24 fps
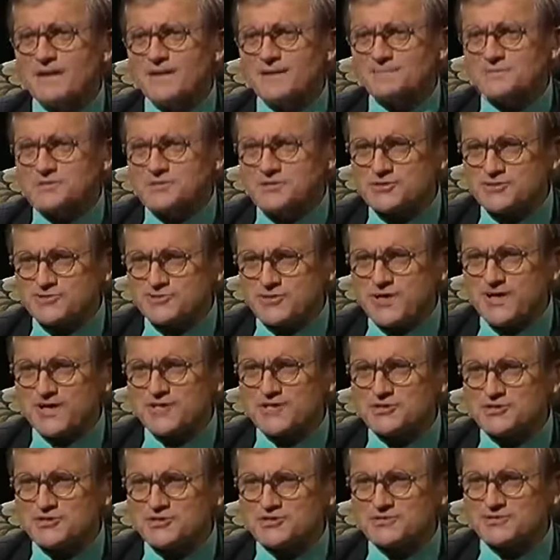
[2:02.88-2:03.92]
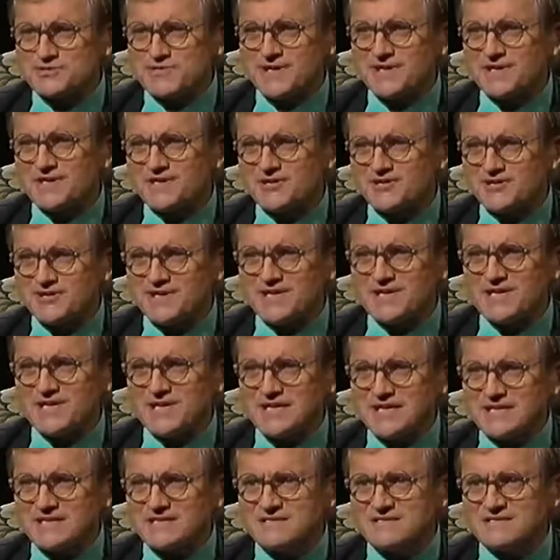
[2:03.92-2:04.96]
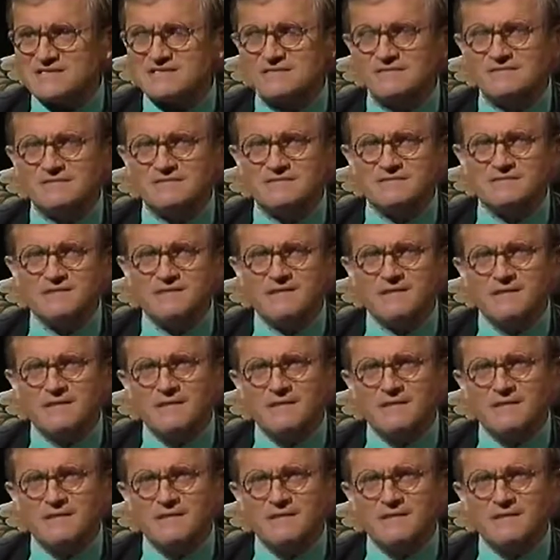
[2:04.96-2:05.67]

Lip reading: abstraction actually is. And